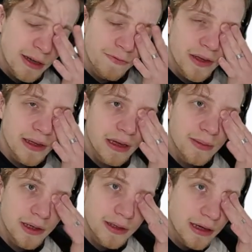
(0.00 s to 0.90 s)
thinking
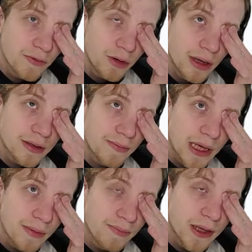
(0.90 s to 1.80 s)
about it. It's like what does
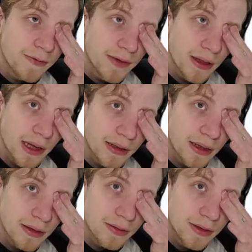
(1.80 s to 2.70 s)
make me feel like that?